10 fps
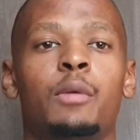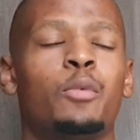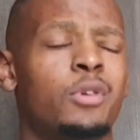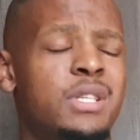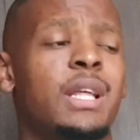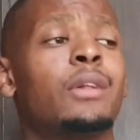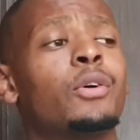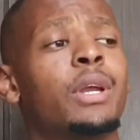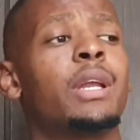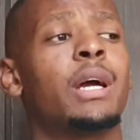Well, it's done
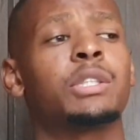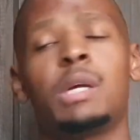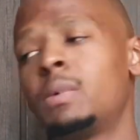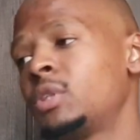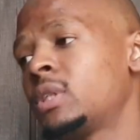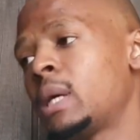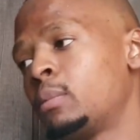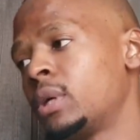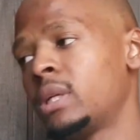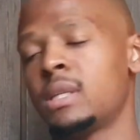already actually. I'm just like
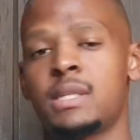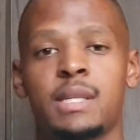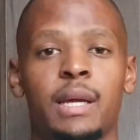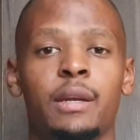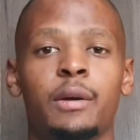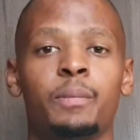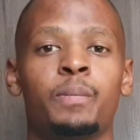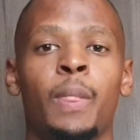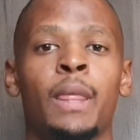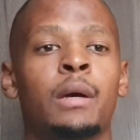put it in the strainer.
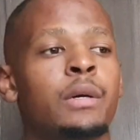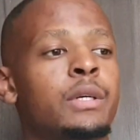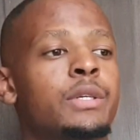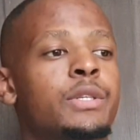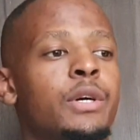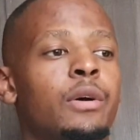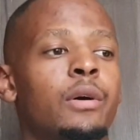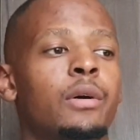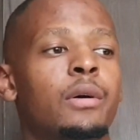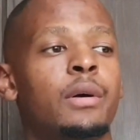
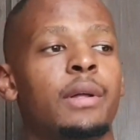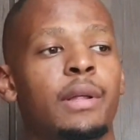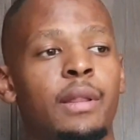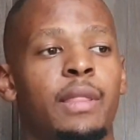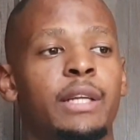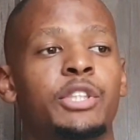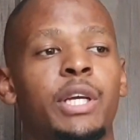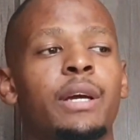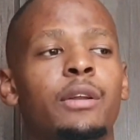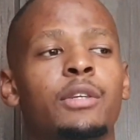So that
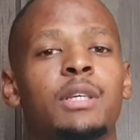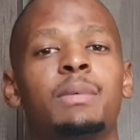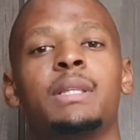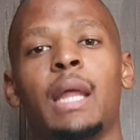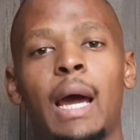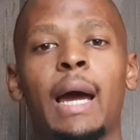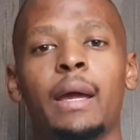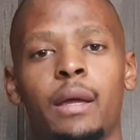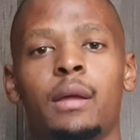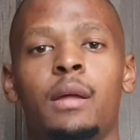chicken looks a bit
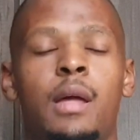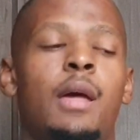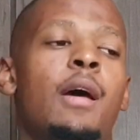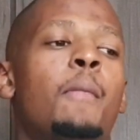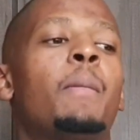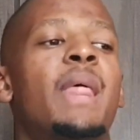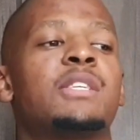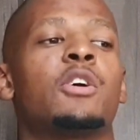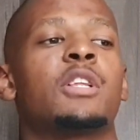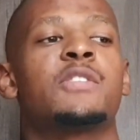dry, but
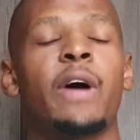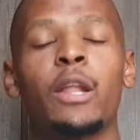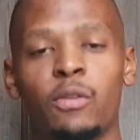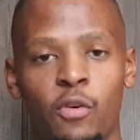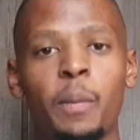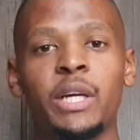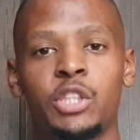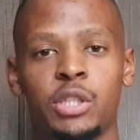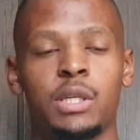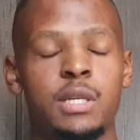that's not its final
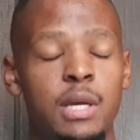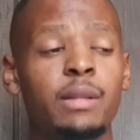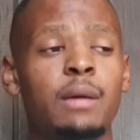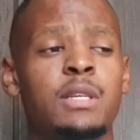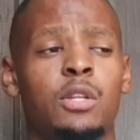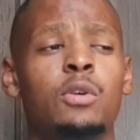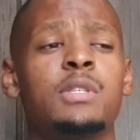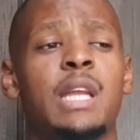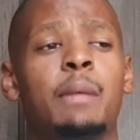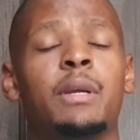formation. Sometimes it
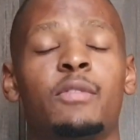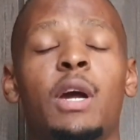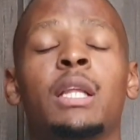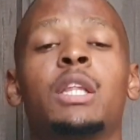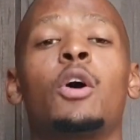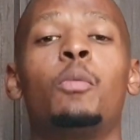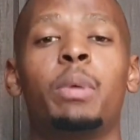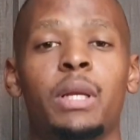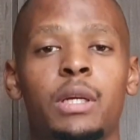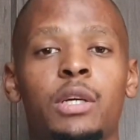looks dry, but if you cut it
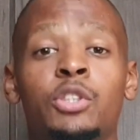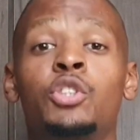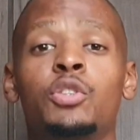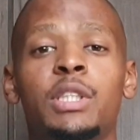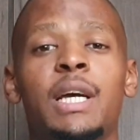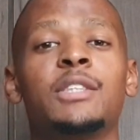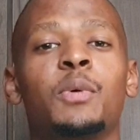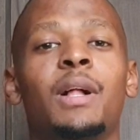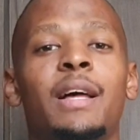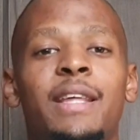open, it's juicy as
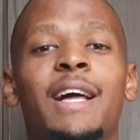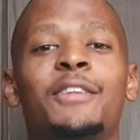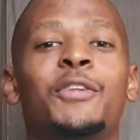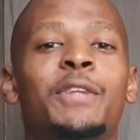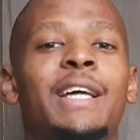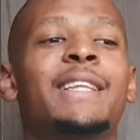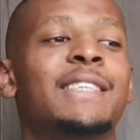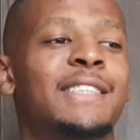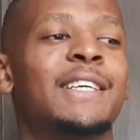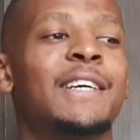well. I think I'll do that
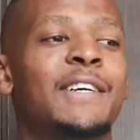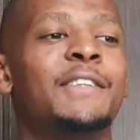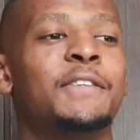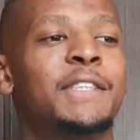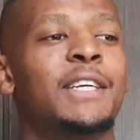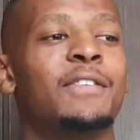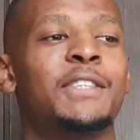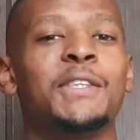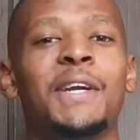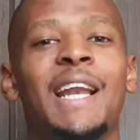test to see if
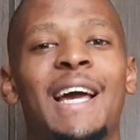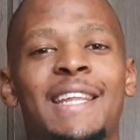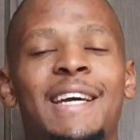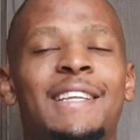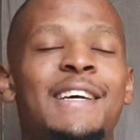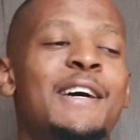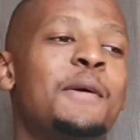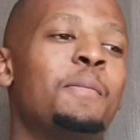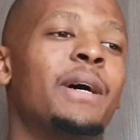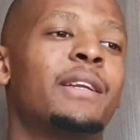it's really like that.
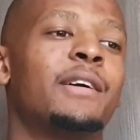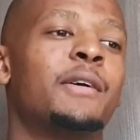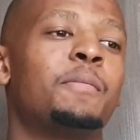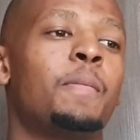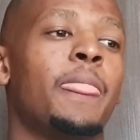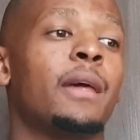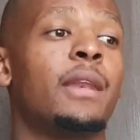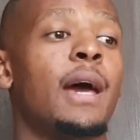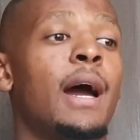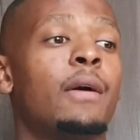But
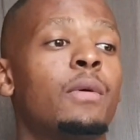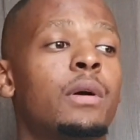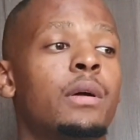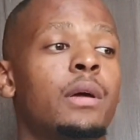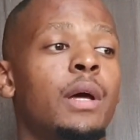now